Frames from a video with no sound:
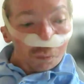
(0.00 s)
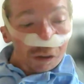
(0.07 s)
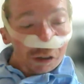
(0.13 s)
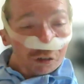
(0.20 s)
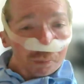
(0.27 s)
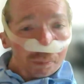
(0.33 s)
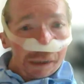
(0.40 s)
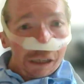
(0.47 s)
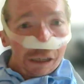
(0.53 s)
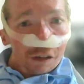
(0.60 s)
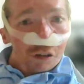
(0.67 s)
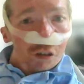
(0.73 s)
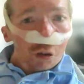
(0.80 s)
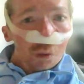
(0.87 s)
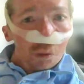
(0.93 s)
which
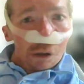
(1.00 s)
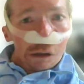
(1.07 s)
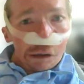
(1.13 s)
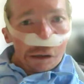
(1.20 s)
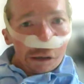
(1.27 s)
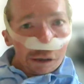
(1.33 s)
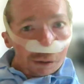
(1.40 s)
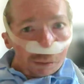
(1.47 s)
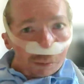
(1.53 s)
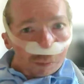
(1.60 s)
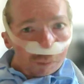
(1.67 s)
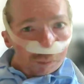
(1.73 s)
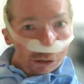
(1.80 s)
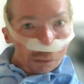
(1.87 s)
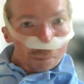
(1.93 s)
means you are
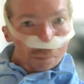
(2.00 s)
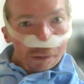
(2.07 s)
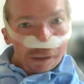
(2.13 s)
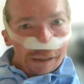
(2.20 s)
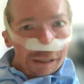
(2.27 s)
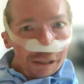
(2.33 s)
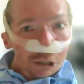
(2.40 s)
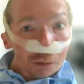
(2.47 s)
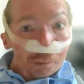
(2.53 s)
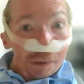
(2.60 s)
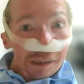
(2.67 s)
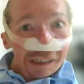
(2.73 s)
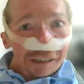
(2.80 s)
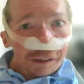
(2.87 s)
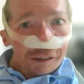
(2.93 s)
completely
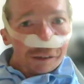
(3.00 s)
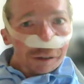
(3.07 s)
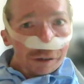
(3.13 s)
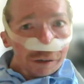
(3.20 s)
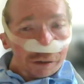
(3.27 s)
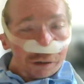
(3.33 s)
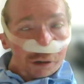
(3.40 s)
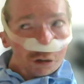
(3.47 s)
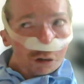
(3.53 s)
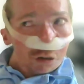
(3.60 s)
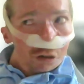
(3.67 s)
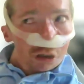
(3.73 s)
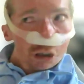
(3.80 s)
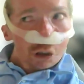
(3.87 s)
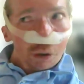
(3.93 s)
independent.
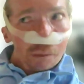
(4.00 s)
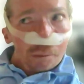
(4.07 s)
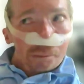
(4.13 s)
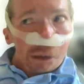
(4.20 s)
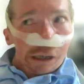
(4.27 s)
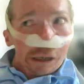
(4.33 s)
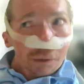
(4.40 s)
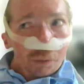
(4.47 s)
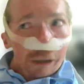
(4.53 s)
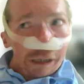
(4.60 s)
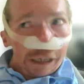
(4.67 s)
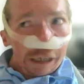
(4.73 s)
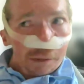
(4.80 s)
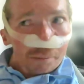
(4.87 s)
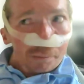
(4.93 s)
To do it my
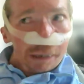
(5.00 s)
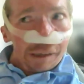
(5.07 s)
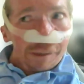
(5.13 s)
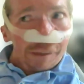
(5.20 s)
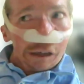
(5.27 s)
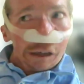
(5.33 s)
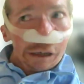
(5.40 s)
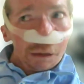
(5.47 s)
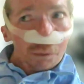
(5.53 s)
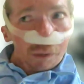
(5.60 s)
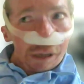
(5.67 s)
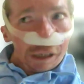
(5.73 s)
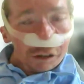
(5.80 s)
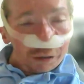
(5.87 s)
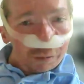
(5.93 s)
way meant that I
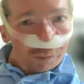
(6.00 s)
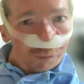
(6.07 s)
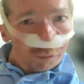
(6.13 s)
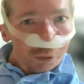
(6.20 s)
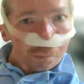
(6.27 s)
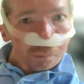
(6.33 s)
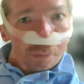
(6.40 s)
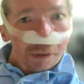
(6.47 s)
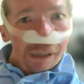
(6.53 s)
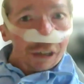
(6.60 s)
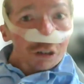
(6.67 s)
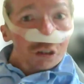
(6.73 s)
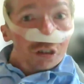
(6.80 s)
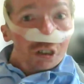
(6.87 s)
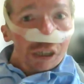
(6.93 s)
went from
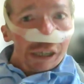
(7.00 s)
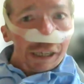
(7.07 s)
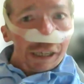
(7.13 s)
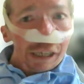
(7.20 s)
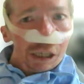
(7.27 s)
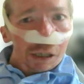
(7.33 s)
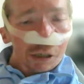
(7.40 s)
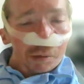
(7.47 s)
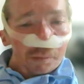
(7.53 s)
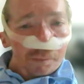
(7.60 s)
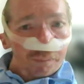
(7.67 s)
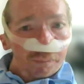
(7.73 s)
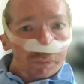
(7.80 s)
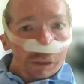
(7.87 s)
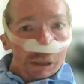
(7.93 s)
PhD,
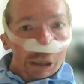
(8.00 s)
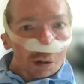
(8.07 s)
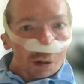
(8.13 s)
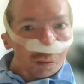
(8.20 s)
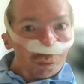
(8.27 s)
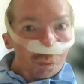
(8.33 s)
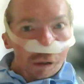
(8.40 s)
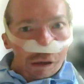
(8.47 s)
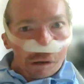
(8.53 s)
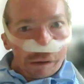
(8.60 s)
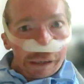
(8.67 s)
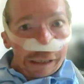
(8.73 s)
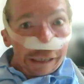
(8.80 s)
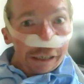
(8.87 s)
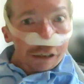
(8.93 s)
where
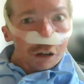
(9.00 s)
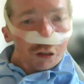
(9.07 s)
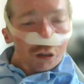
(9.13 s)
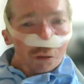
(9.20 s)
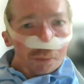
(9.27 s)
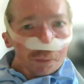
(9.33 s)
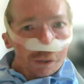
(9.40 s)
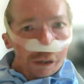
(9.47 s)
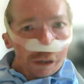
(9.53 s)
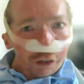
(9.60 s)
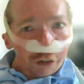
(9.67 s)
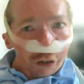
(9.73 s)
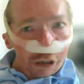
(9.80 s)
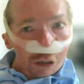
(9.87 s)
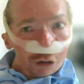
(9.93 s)
I had a
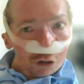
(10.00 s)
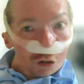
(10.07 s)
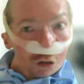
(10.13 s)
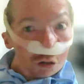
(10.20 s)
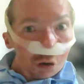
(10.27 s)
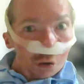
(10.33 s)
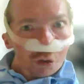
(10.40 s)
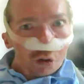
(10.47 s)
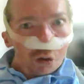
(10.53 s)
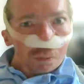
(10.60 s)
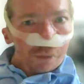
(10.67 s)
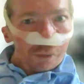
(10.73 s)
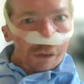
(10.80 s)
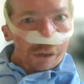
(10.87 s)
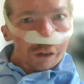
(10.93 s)
supervisor, two
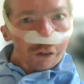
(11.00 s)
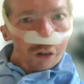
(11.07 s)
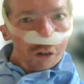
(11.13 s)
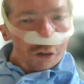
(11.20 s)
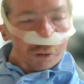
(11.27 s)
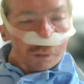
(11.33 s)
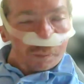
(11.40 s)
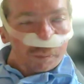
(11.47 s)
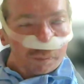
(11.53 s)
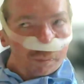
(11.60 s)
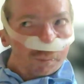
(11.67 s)
supervisors,